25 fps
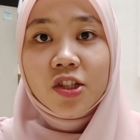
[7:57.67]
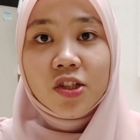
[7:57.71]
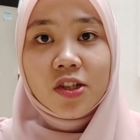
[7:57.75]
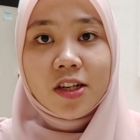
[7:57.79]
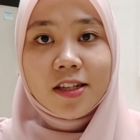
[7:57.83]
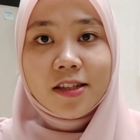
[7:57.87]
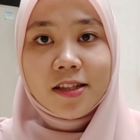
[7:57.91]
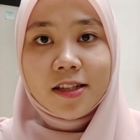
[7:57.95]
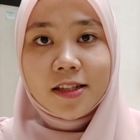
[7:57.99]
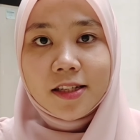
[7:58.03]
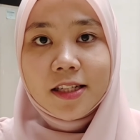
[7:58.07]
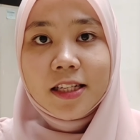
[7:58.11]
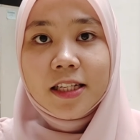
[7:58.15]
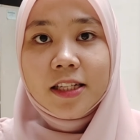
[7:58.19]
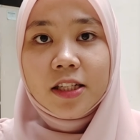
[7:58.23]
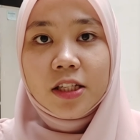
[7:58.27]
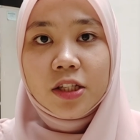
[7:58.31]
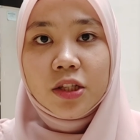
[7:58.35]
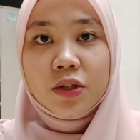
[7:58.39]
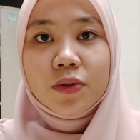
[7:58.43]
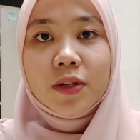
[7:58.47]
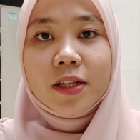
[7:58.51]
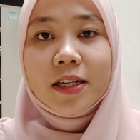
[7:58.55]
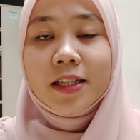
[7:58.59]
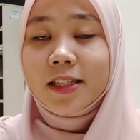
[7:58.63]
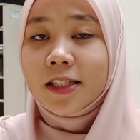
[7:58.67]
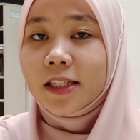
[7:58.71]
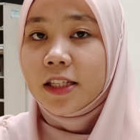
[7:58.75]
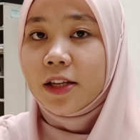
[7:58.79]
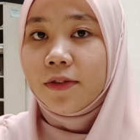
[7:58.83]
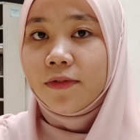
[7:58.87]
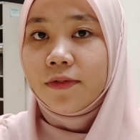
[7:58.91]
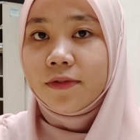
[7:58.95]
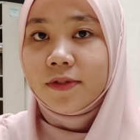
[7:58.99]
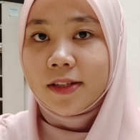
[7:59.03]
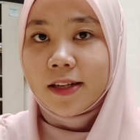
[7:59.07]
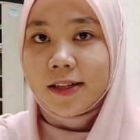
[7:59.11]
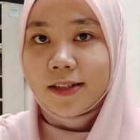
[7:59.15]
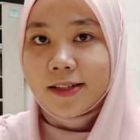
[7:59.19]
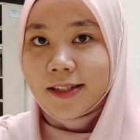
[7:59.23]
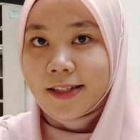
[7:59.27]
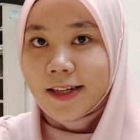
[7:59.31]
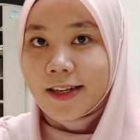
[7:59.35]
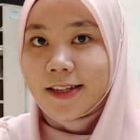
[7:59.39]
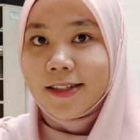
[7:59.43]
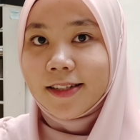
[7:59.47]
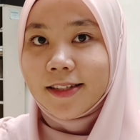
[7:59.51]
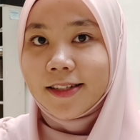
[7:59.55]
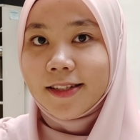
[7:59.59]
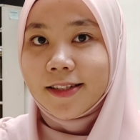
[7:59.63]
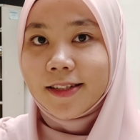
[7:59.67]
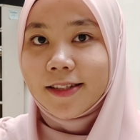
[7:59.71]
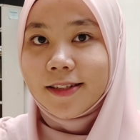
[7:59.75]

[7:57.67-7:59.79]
strategies to achieve success.